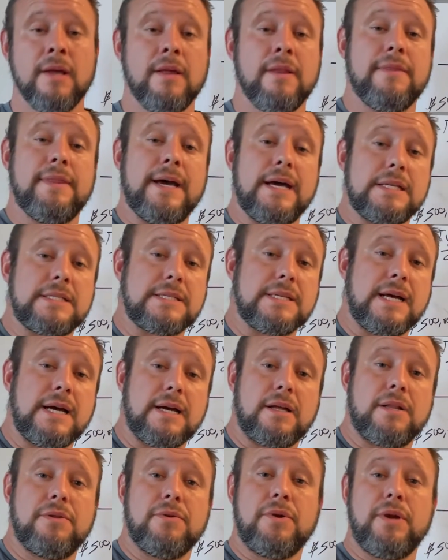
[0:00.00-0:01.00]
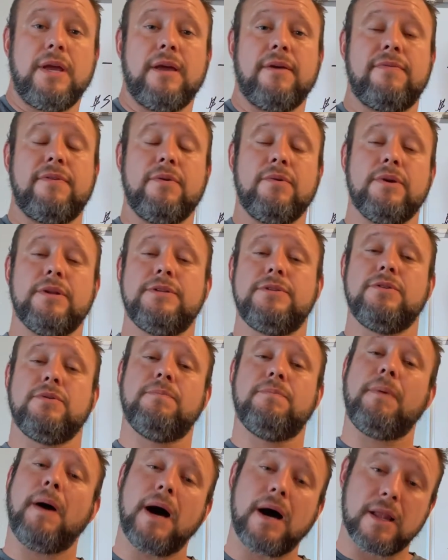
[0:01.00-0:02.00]
That's not including if you were to do
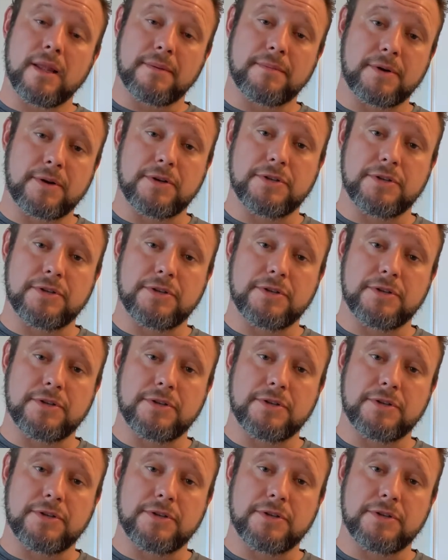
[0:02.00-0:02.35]
polymer